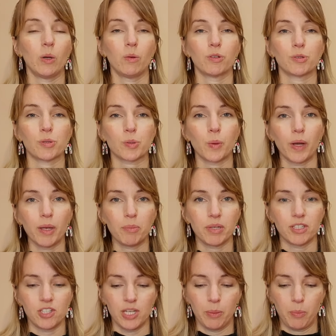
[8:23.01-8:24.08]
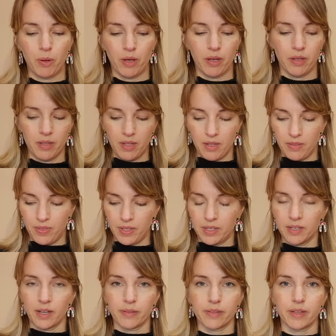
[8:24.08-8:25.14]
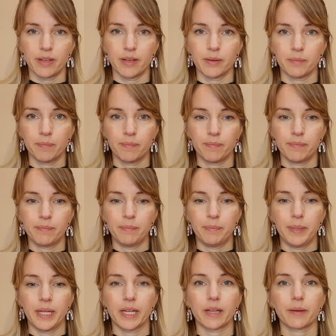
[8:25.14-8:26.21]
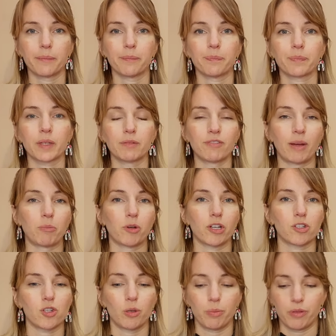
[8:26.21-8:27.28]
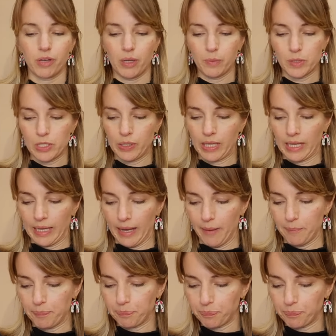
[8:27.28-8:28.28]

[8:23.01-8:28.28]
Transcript: which was quite a bit cheaper than another big fabric shop that I was looking at.